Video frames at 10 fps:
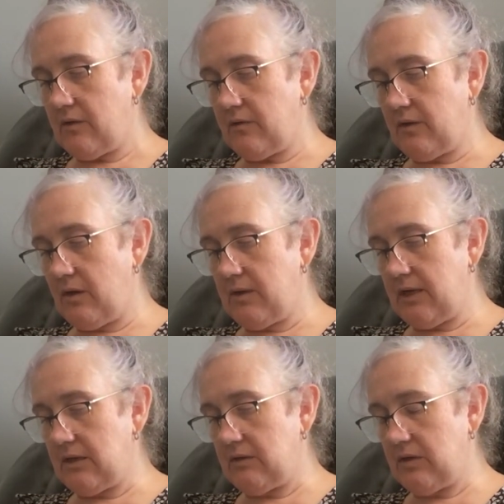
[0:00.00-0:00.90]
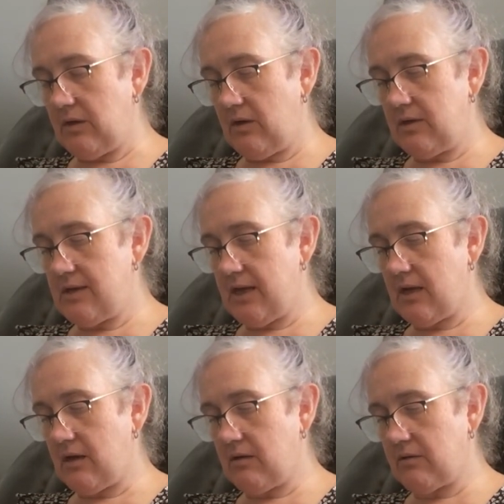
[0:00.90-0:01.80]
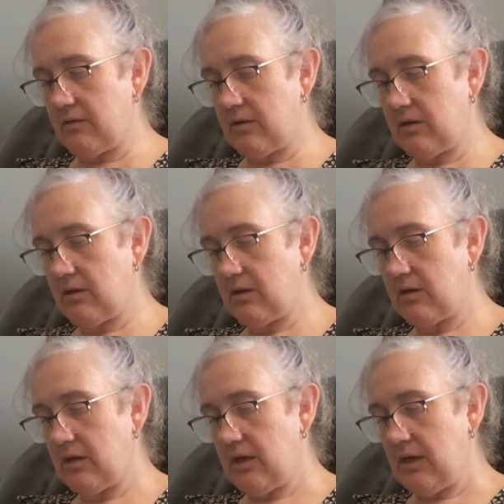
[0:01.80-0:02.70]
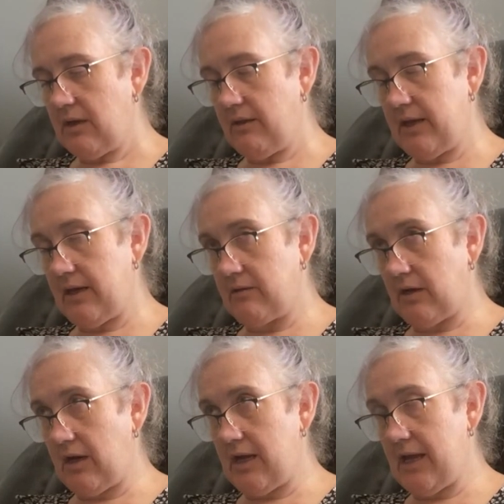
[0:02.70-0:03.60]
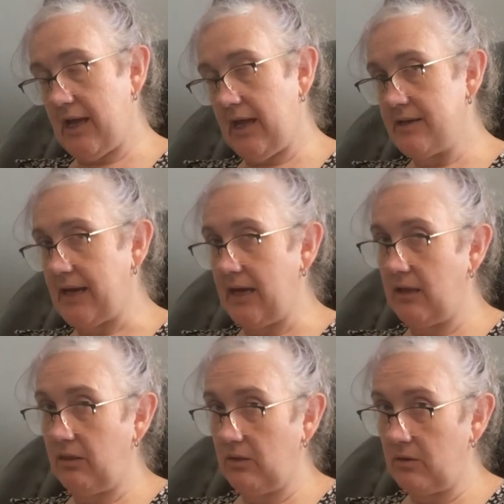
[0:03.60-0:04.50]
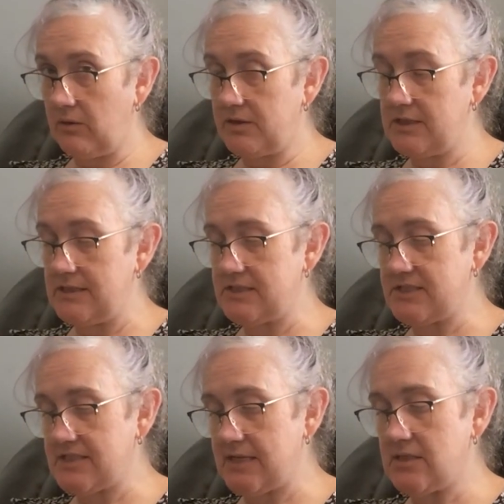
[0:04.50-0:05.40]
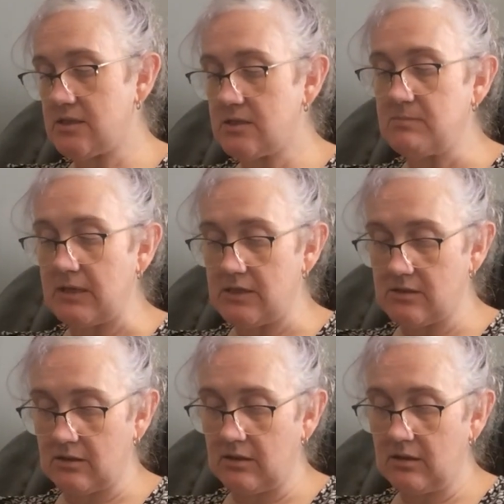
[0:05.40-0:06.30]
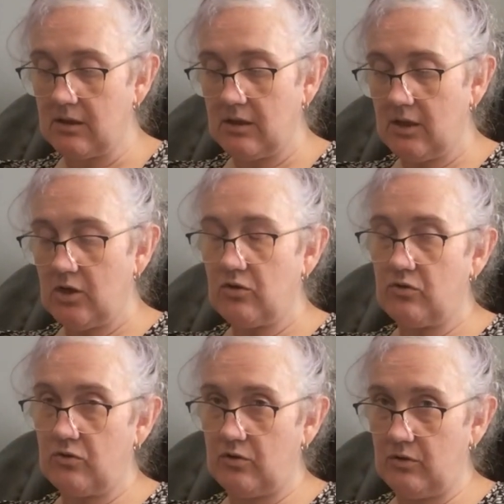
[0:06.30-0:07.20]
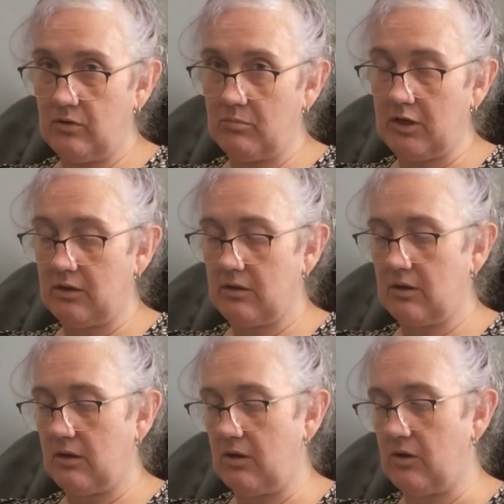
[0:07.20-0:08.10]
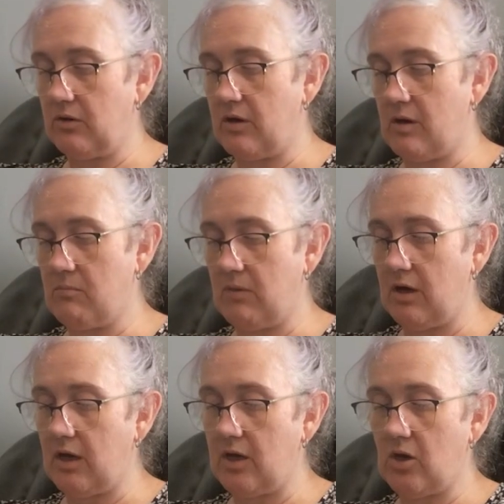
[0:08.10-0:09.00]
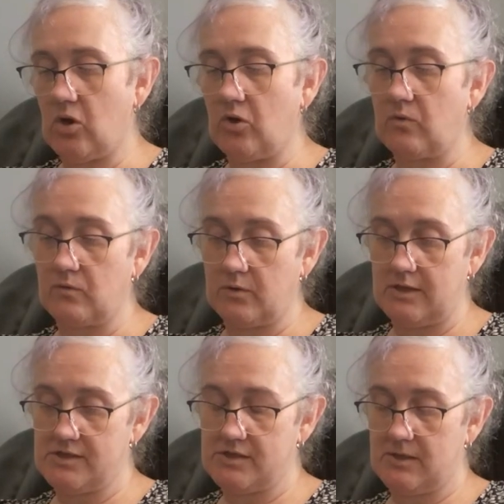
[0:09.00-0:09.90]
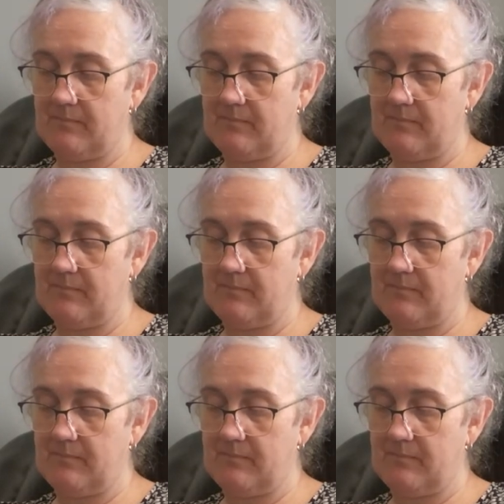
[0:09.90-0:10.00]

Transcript: So it turned out that I had a 30 centimetre tumour on my ovaries.